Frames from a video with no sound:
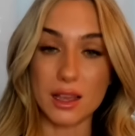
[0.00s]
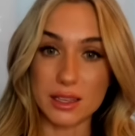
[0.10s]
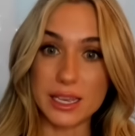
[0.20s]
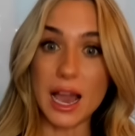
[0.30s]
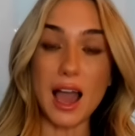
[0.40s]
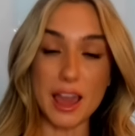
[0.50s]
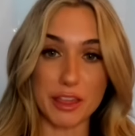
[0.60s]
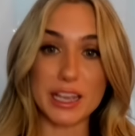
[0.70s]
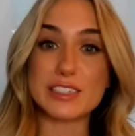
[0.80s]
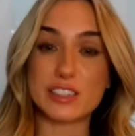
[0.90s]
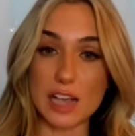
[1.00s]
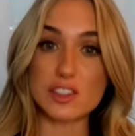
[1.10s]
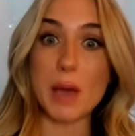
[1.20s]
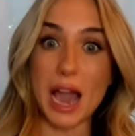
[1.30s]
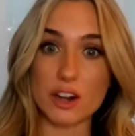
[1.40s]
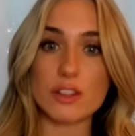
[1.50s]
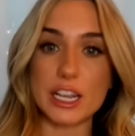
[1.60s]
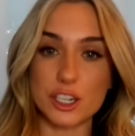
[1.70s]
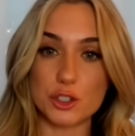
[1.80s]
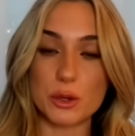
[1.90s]
Yeah, I think it does matter that
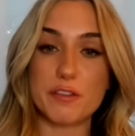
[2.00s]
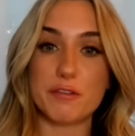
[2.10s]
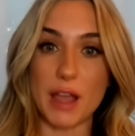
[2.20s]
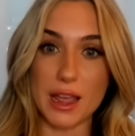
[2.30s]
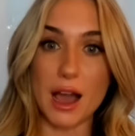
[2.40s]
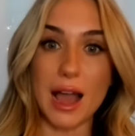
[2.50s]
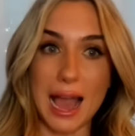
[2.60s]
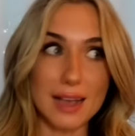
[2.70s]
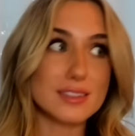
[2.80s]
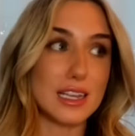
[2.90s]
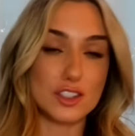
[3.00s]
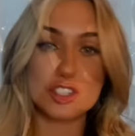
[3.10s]
you're doing fake accents